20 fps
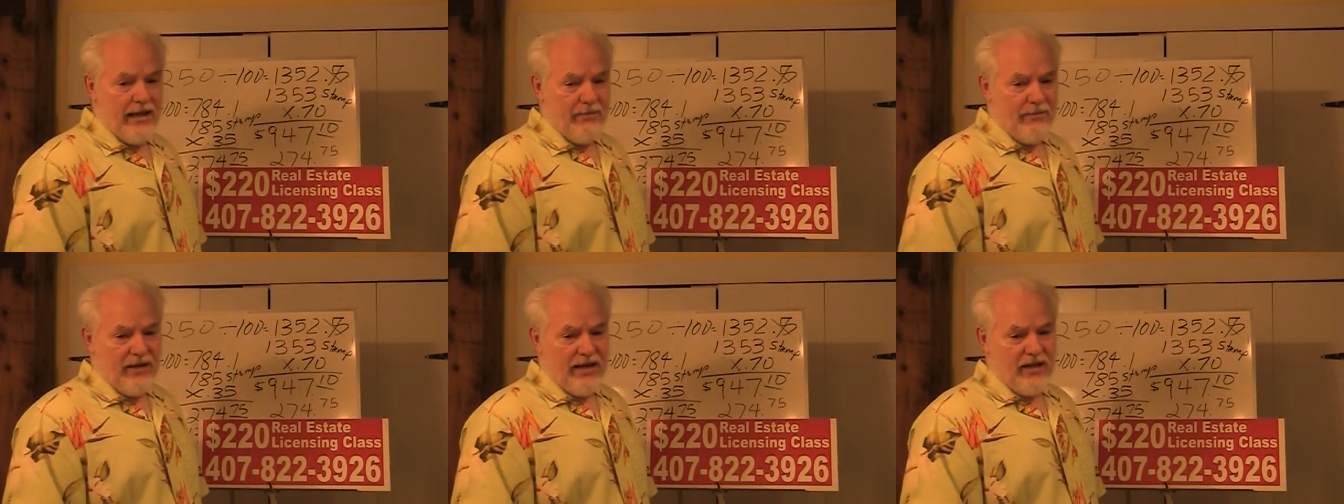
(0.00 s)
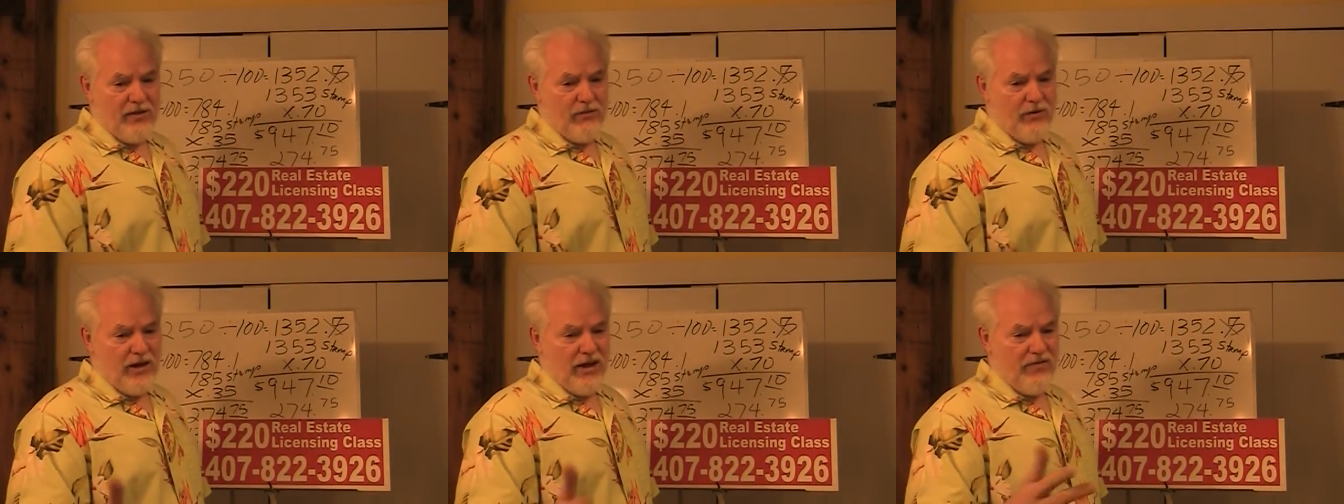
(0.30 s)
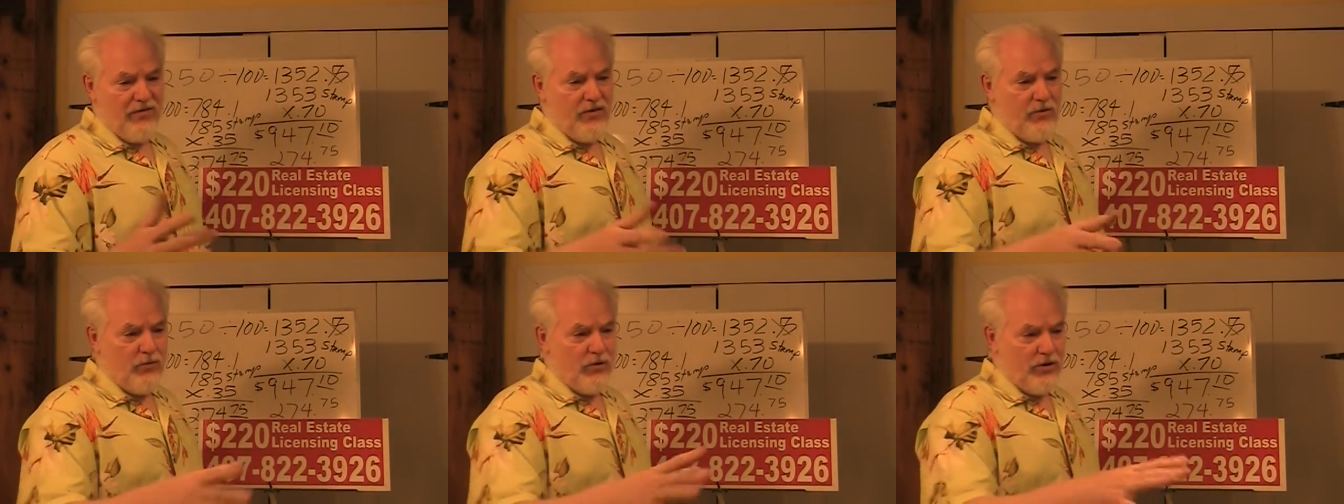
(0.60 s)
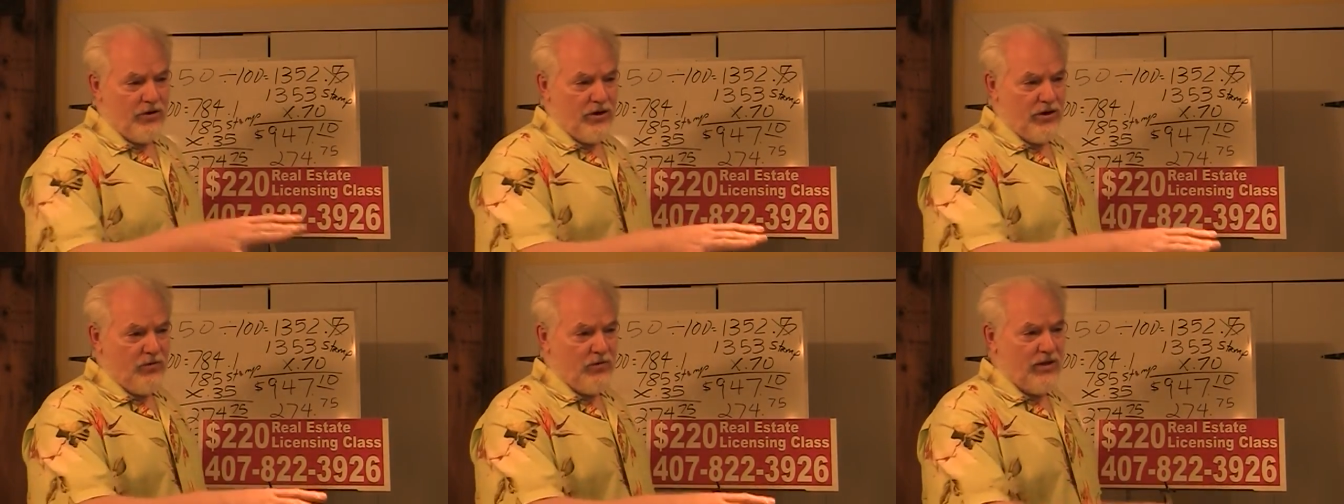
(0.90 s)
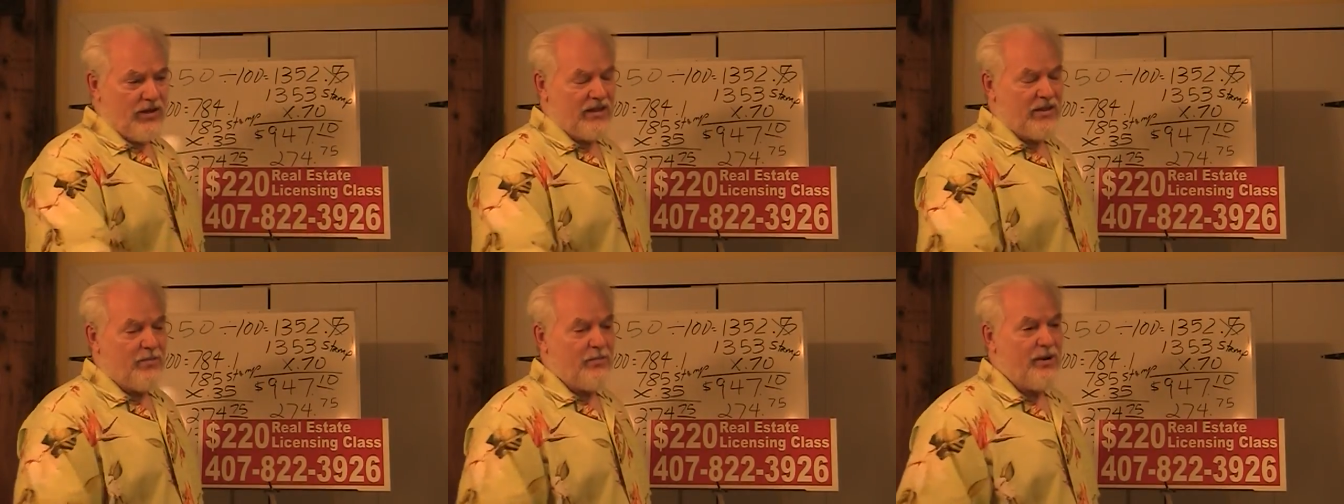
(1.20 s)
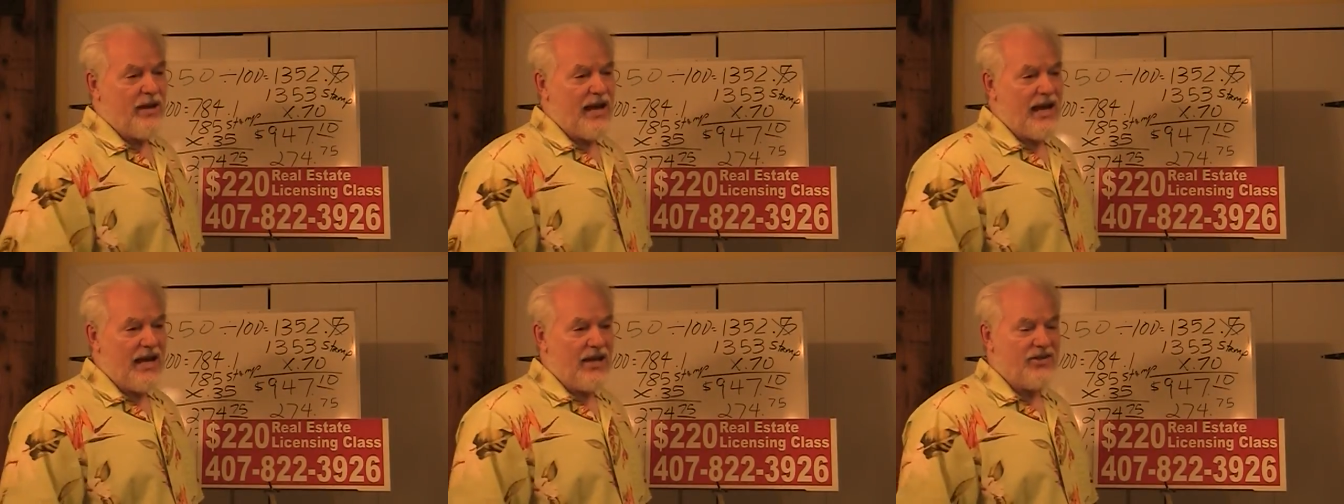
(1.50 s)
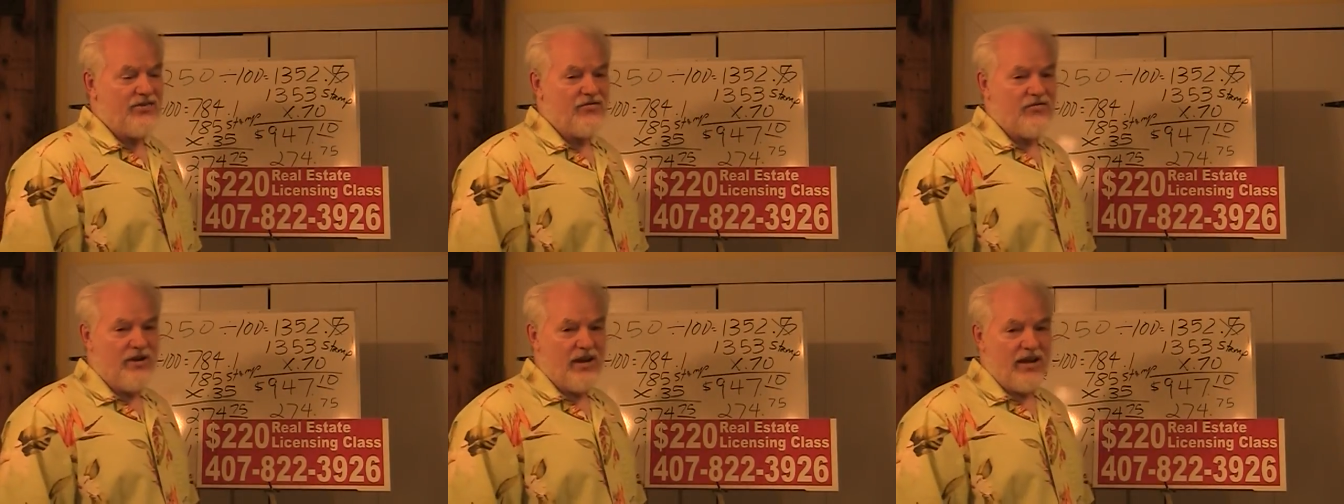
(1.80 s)
By the way, if you want to know what the
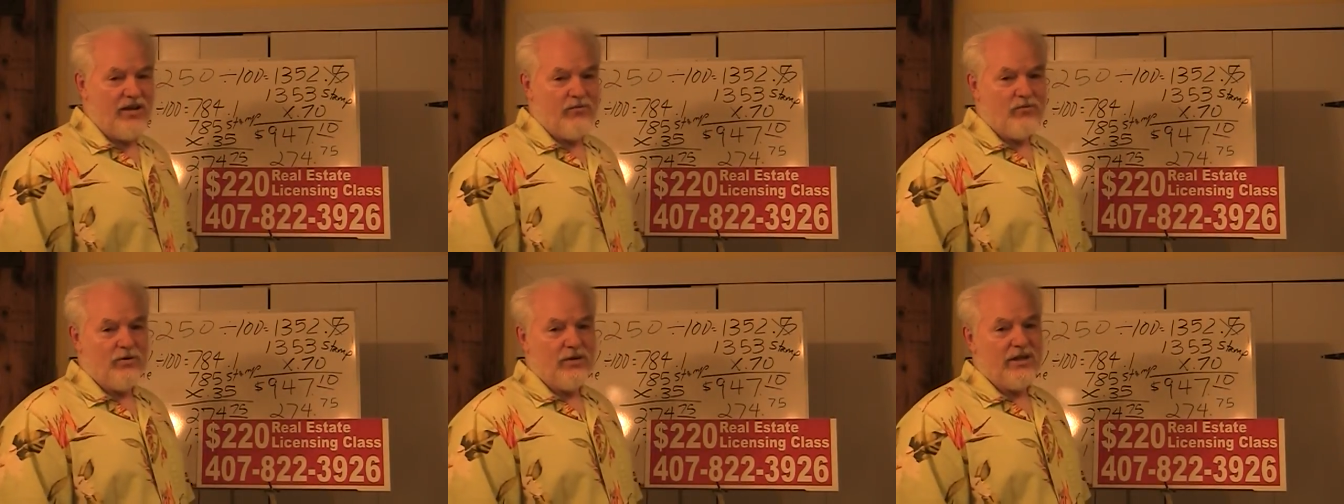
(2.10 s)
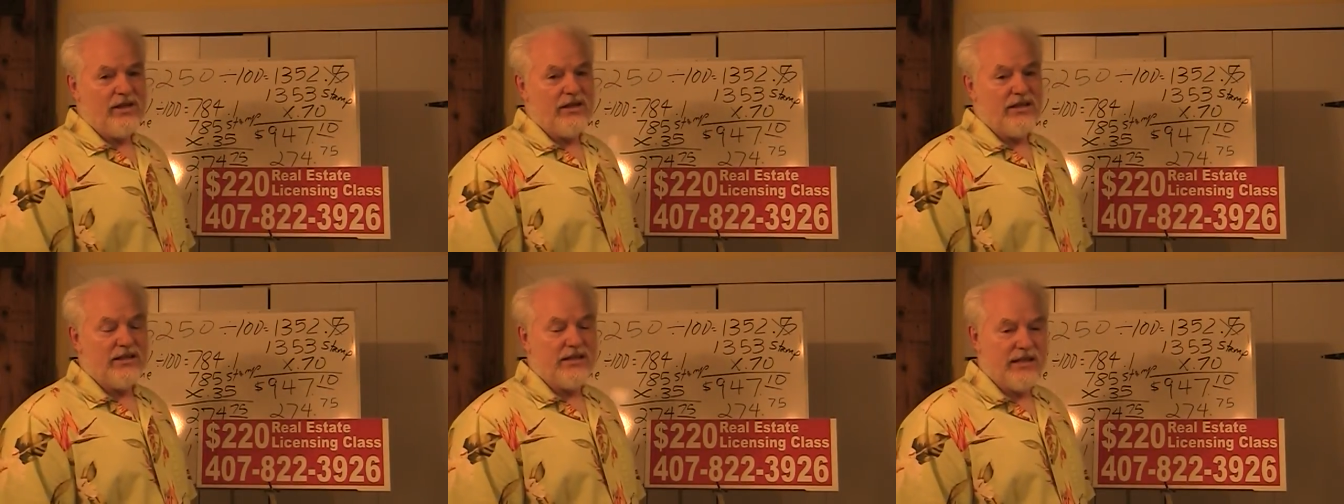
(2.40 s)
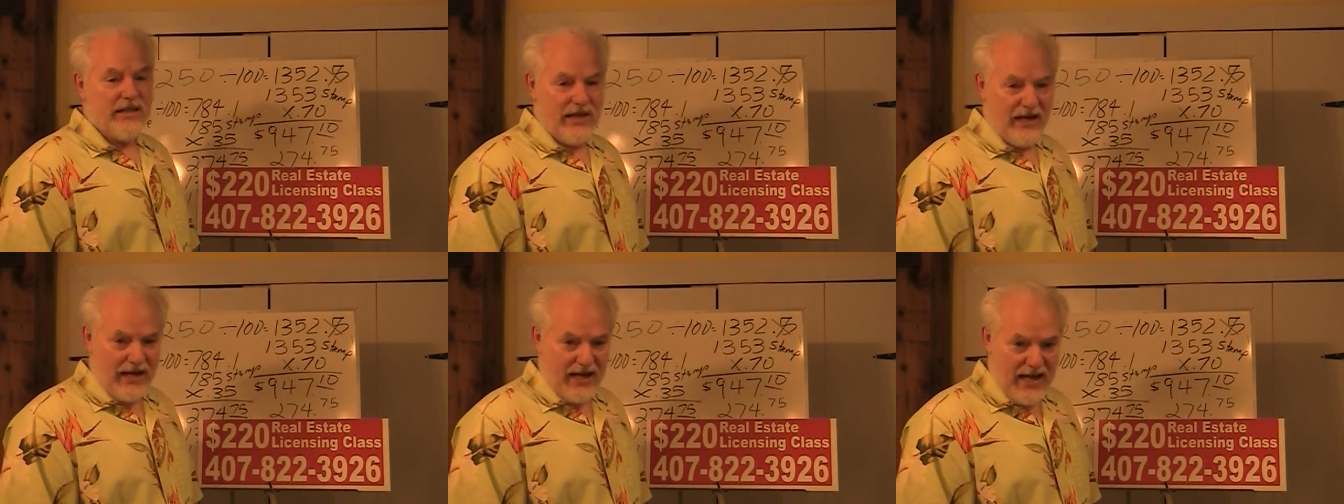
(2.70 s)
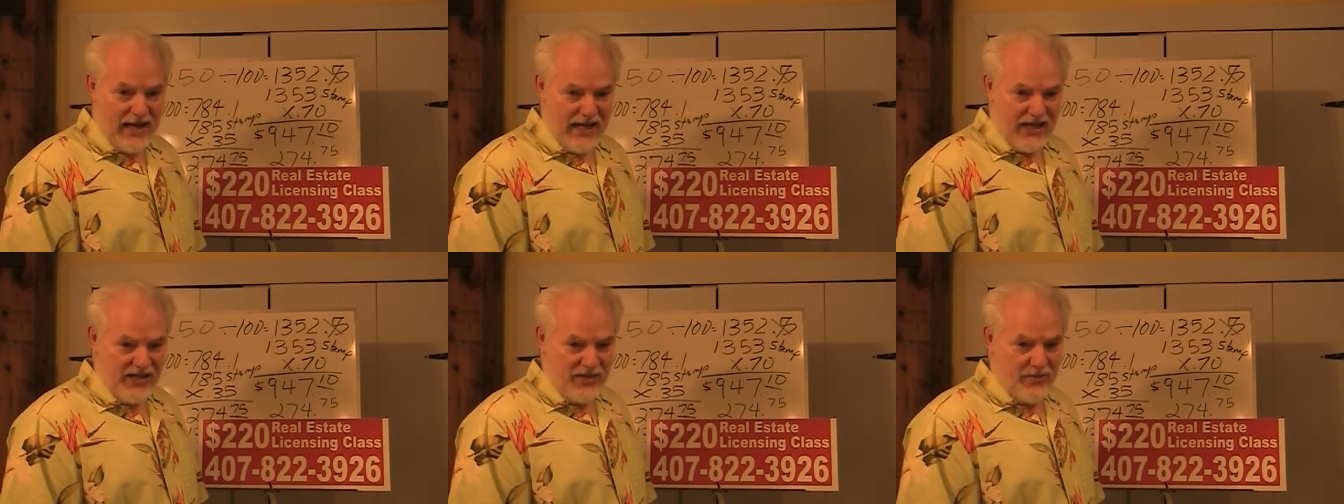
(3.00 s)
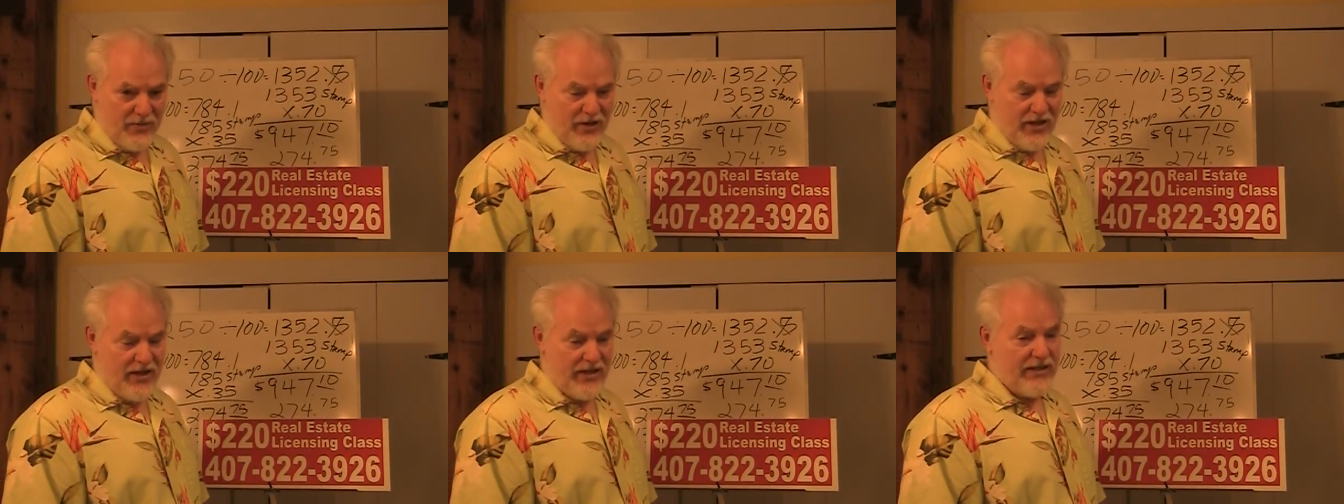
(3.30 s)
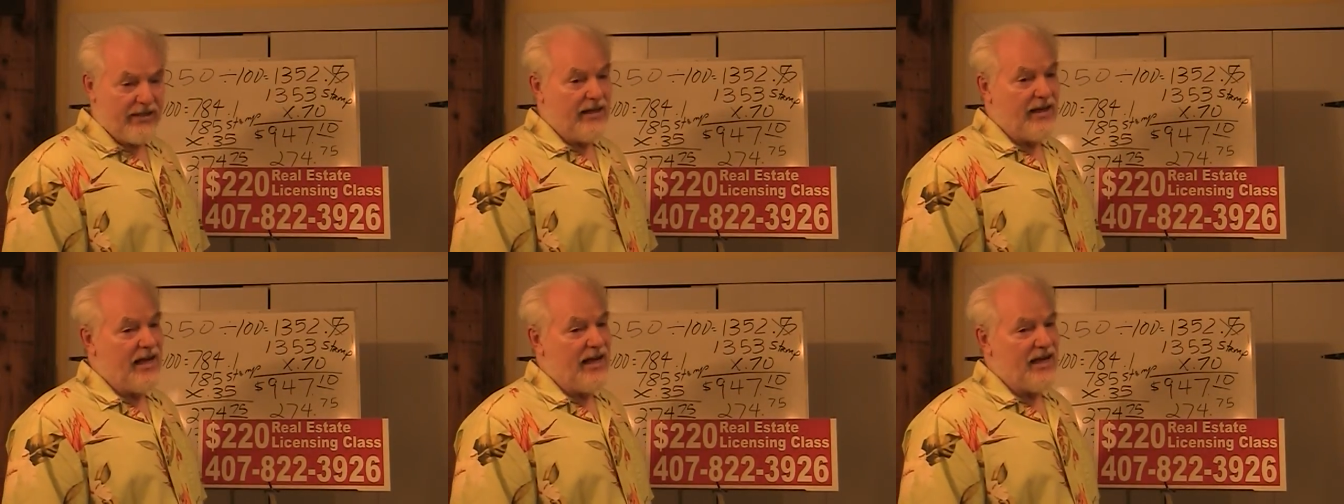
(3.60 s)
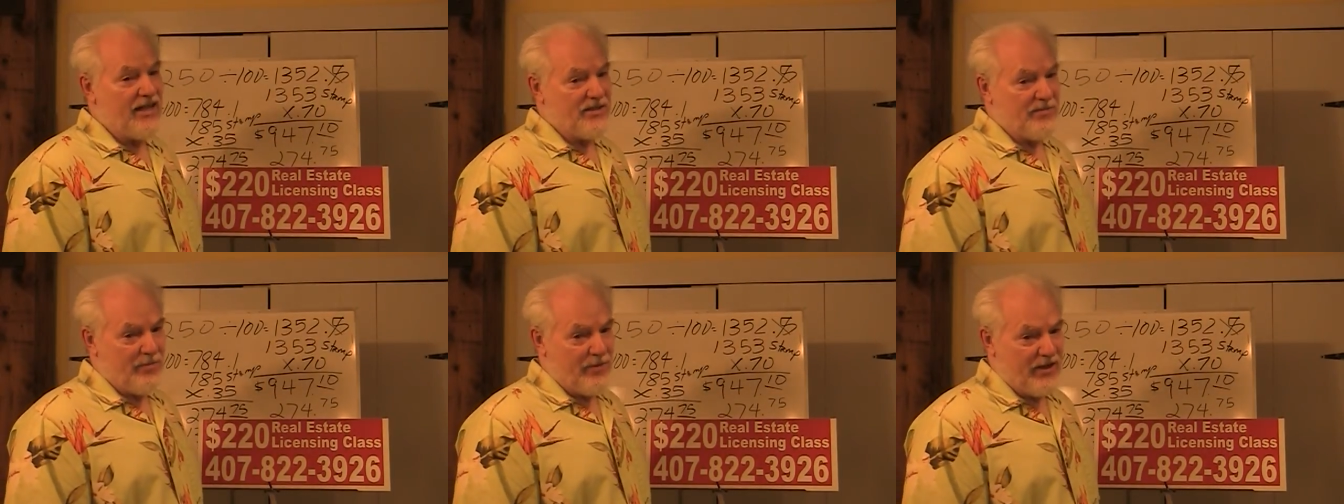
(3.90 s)
pass rate was last
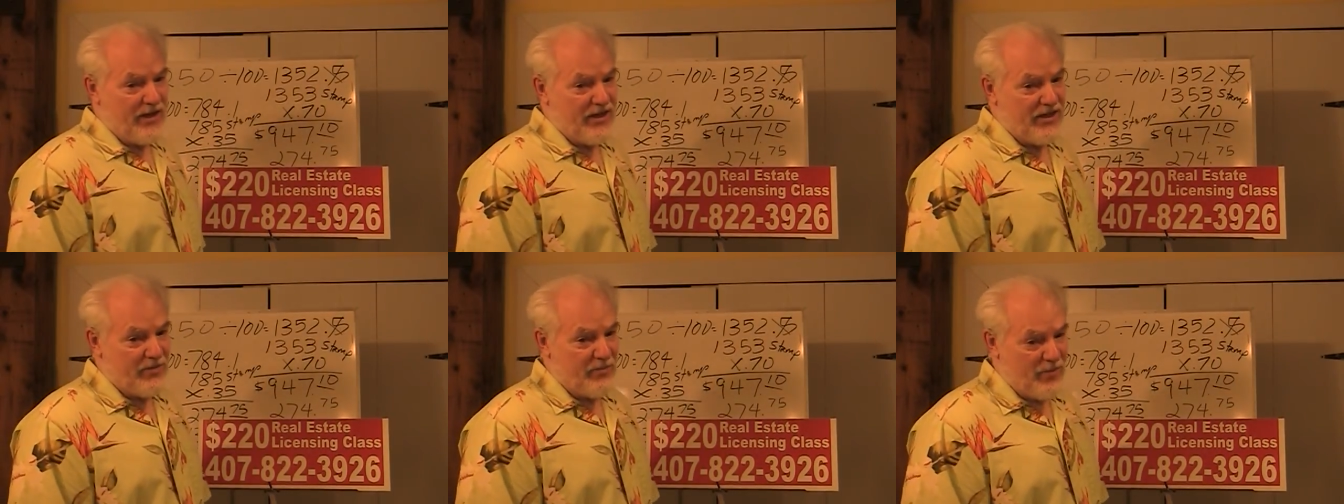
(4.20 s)
month